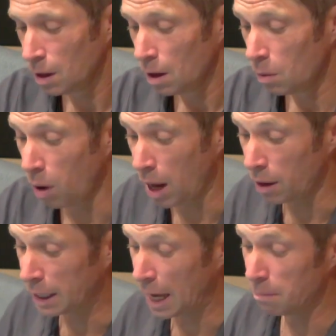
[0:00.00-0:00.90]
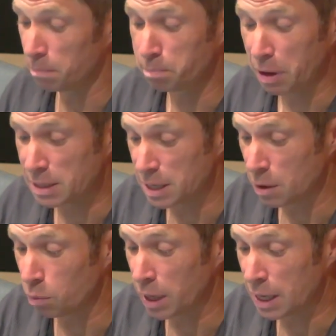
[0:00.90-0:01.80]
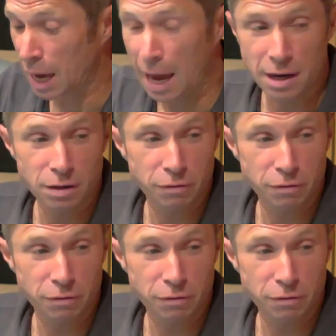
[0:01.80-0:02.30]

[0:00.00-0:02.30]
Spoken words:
Well, again, busy weekend